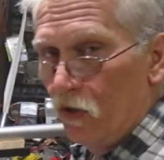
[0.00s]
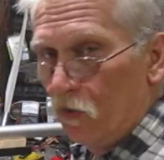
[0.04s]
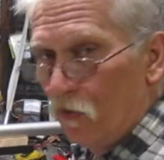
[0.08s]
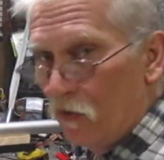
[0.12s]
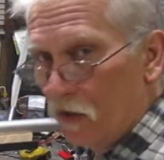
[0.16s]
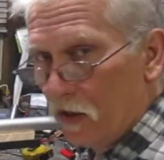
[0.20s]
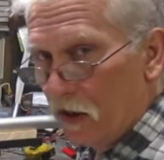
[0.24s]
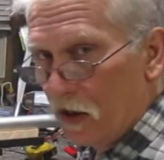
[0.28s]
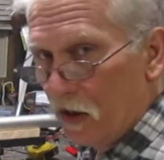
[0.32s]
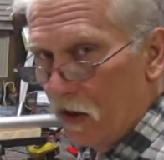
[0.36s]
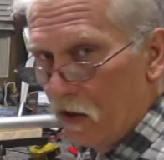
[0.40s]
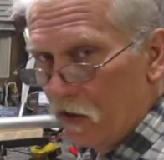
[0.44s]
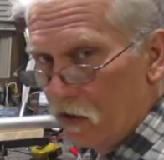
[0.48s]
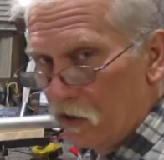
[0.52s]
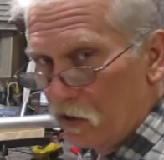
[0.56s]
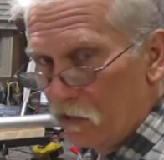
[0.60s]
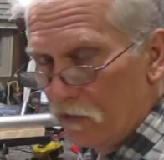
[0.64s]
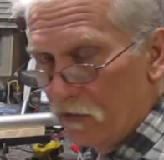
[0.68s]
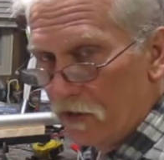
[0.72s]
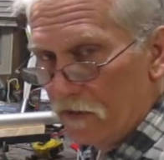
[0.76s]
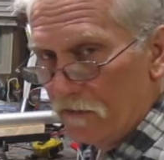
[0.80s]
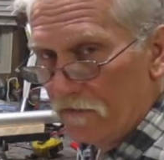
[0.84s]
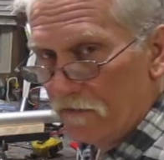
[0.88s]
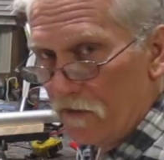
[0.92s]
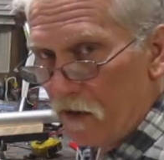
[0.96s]
and we'll go a little
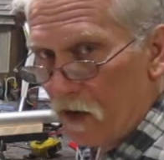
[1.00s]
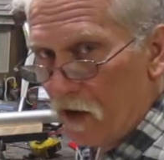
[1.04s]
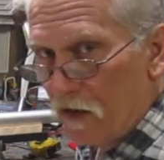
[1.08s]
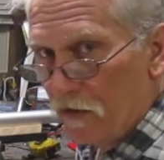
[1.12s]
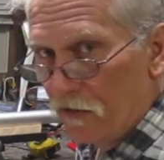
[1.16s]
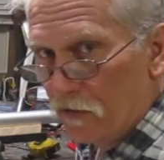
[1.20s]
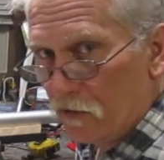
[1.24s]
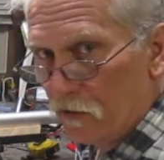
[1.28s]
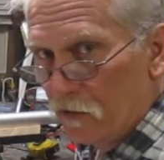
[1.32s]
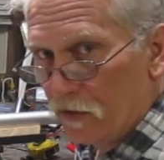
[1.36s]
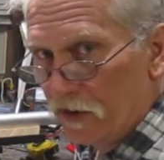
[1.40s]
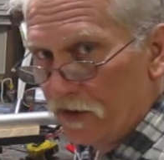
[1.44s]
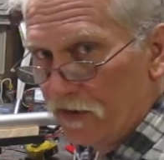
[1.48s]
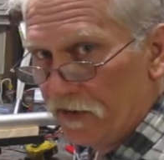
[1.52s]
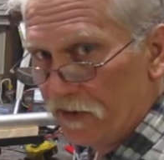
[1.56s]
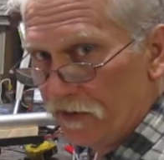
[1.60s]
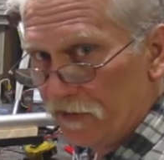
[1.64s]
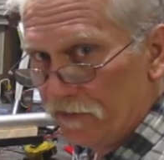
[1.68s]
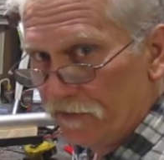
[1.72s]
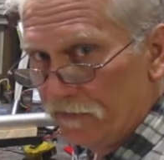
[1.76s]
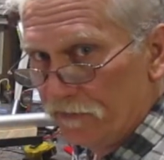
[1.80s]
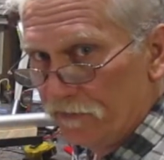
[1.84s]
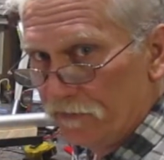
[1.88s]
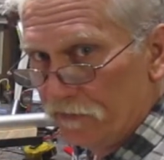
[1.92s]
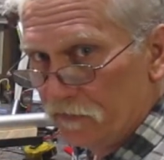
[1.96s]
bit farther with it.
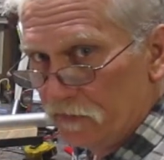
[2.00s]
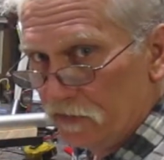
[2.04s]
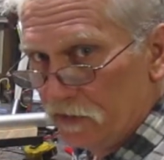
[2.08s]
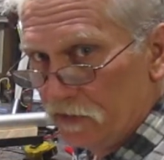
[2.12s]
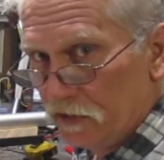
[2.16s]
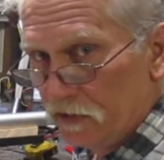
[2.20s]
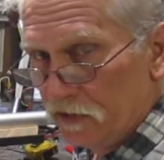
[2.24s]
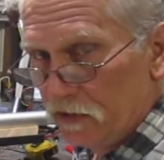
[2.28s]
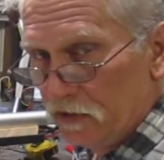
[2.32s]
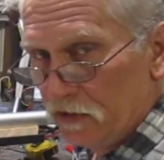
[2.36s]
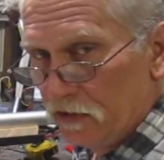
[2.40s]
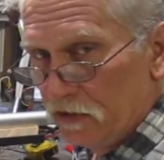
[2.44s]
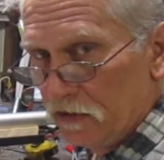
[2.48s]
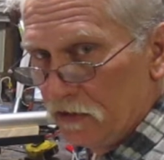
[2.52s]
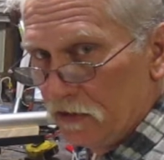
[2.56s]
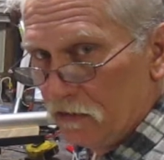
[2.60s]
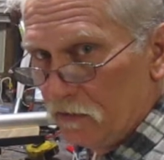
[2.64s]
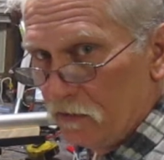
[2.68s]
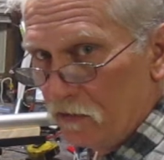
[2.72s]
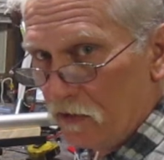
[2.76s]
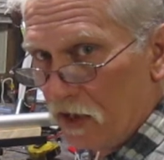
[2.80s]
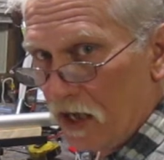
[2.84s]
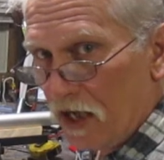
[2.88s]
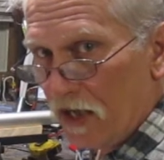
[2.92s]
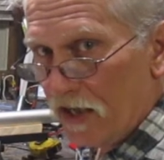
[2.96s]

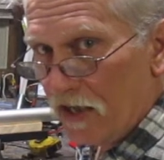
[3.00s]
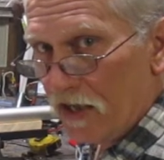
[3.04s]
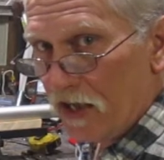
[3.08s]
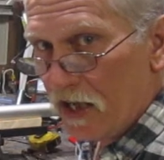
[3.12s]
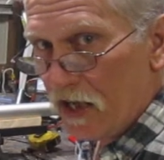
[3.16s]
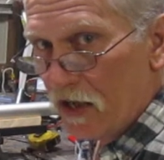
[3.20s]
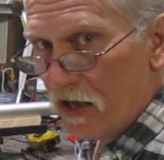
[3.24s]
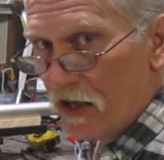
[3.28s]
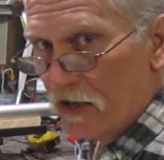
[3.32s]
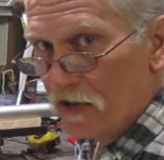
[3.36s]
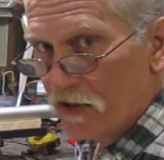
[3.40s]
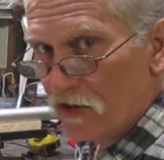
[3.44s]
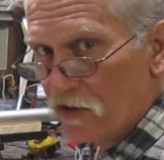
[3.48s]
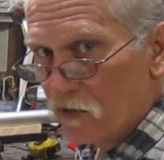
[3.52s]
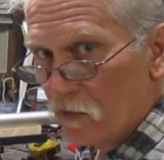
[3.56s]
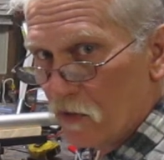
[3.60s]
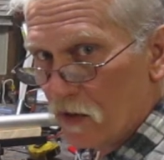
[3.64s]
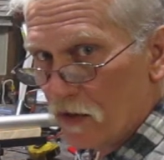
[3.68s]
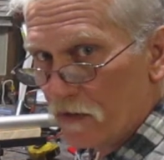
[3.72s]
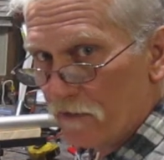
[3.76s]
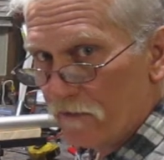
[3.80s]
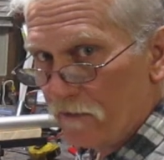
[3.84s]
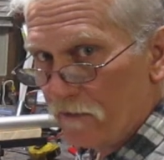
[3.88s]
Right now I just want to